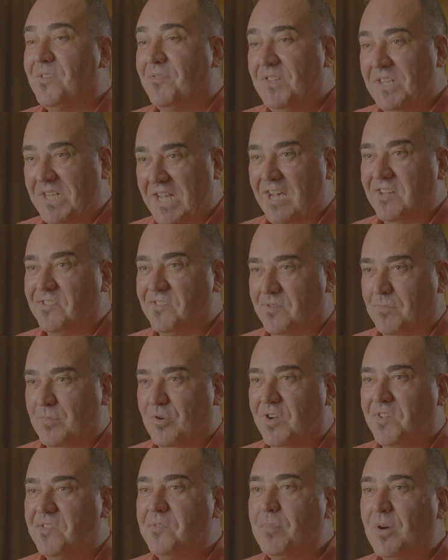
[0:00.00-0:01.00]
of the customer,
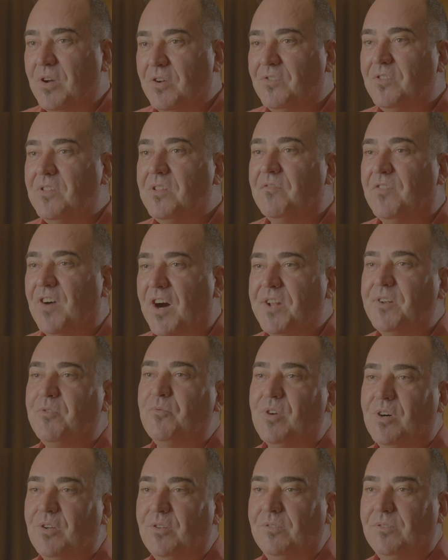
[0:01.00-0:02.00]
I spoke to the vital
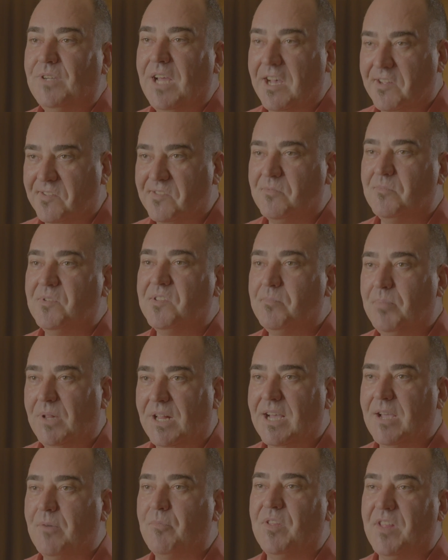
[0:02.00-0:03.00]
role customers
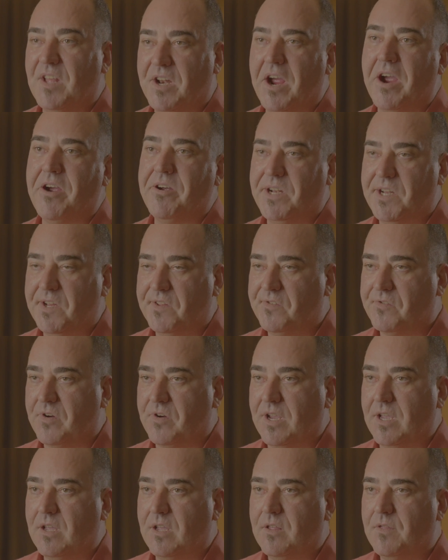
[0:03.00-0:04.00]
play within our
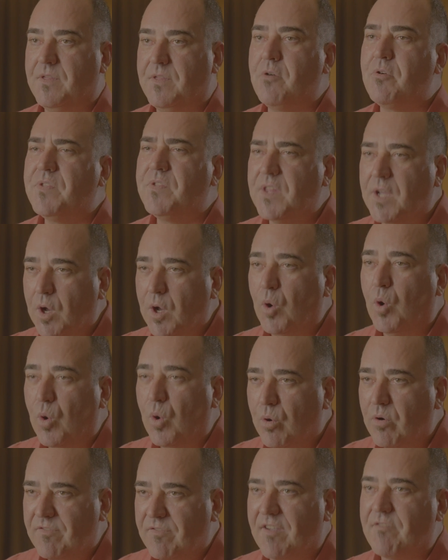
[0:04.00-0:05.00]
industry. They're at the
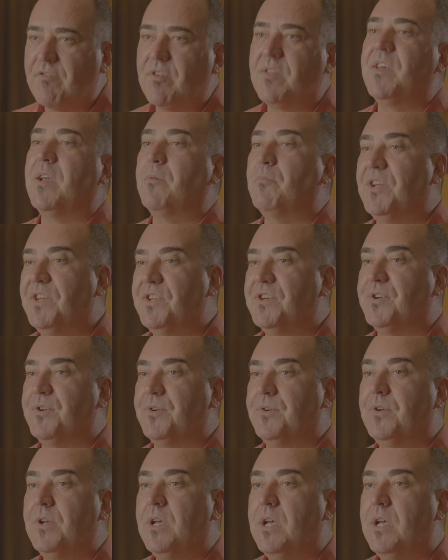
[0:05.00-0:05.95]
core of everything we do.